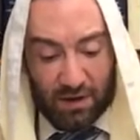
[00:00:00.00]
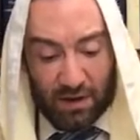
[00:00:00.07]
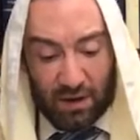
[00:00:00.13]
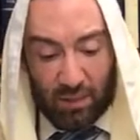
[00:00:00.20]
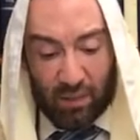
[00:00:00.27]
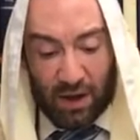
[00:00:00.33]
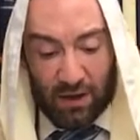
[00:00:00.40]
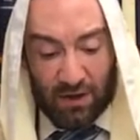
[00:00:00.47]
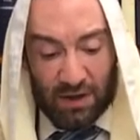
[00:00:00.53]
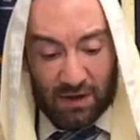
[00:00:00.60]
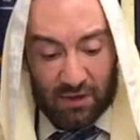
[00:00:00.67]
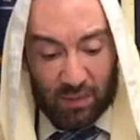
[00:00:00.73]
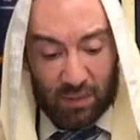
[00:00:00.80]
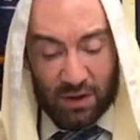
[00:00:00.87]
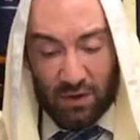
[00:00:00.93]
remind
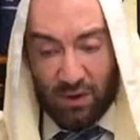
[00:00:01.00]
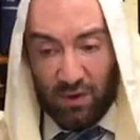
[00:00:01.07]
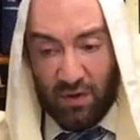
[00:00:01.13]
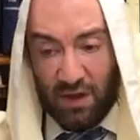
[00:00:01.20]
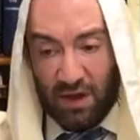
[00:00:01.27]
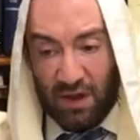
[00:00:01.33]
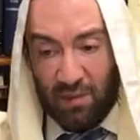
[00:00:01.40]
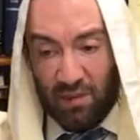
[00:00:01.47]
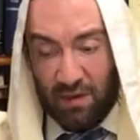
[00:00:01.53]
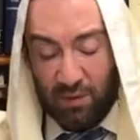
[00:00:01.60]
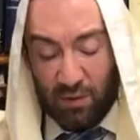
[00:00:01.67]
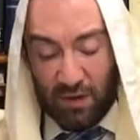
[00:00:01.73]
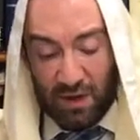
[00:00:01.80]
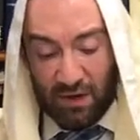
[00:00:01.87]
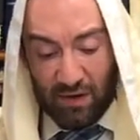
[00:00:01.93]
yourself the pasuk of Tehillim,
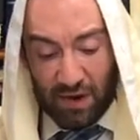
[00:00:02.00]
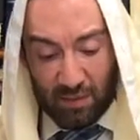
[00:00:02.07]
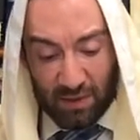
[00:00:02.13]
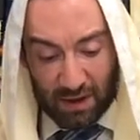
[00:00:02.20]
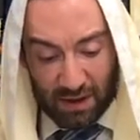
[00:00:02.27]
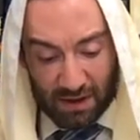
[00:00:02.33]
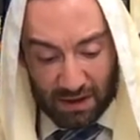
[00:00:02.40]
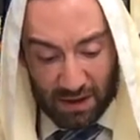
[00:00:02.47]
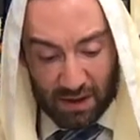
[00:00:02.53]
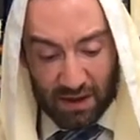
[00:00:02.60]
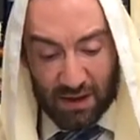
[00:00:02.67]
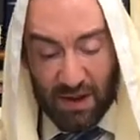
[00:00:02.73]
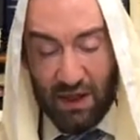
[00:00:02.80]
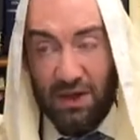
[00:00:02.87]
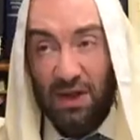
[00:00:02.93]
what David HaMelech
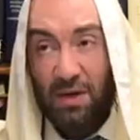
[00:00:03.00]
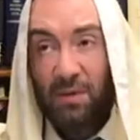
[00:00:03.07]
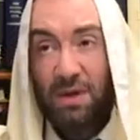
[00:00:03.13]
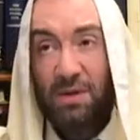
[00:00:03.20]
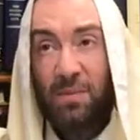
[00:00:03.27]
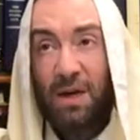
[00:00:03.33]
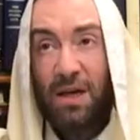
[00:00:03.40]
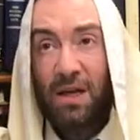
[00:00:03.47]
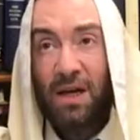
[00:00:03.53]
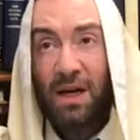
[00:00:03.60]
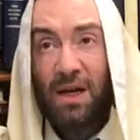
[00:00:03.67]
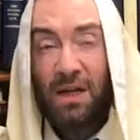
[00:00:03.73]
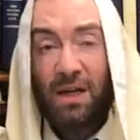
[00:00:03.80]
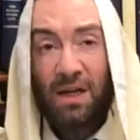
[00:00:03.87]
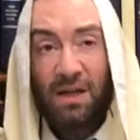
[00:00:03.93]
said: "Hashem is my
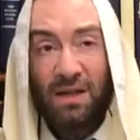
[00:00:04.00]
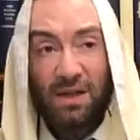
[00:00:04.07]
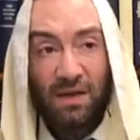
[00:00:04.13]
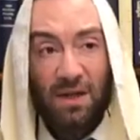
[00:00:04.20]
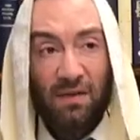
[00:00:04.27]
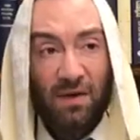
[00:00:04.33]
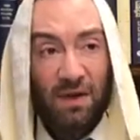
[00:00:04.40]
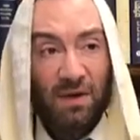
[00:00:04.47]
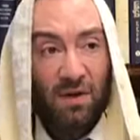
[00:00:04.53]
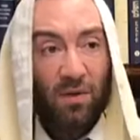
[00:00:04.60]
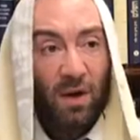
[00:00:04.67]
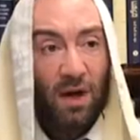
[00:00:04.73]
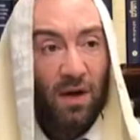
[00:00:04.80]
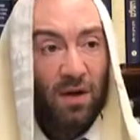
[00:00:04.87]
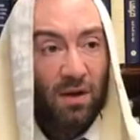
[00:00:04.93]
light, and He's the salvation."
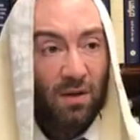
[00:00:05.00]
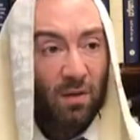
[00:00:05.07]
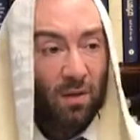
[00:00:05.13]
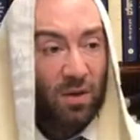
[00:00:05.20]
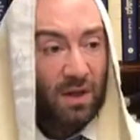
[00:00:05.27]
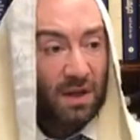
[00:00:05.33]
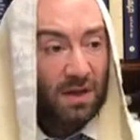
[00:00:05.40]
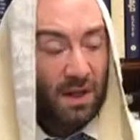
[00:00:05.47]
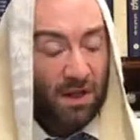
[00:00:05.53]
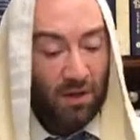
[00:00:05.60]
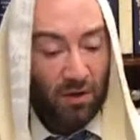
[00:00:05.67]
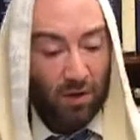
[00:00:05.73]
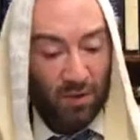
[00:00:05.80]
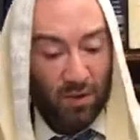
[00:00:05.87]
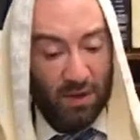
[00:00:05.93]
Why? Well, there's
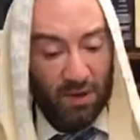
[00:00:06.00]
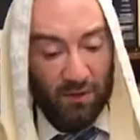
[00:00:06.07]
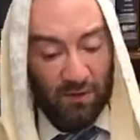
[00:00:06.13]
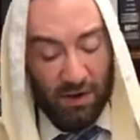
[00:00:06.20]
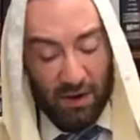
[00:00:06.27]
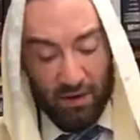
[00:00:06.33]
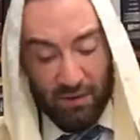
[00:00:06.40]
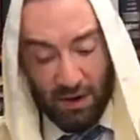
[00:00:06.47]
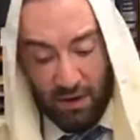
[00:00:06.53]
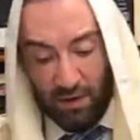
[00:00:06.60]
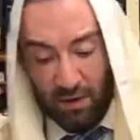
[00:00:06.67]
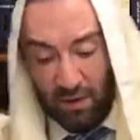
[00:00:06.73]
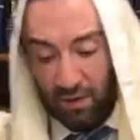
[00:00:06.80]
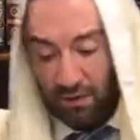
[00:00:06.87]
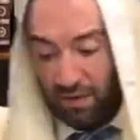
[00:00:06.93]
nothing to be afraid of,
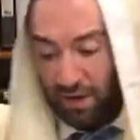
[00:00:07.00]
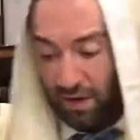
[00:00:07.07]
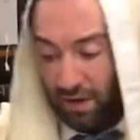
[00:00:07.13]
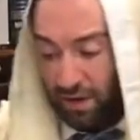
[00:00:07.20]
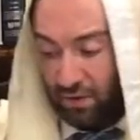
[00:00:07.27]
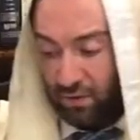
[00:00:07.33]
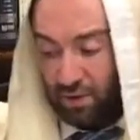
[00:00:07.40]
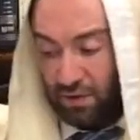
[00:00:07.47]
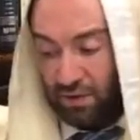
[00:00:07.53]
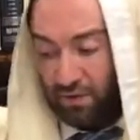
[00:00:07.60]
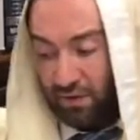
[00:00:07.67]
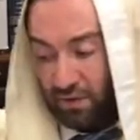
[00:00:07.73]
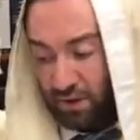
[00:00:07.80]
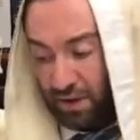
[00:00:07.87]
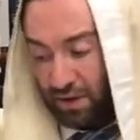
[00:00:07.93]
nothing to fear. Everybody should
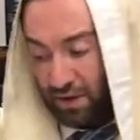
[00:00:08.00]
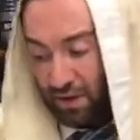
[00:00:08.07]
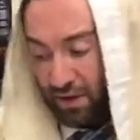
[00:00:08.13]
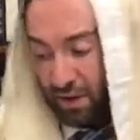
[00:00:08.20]
have a great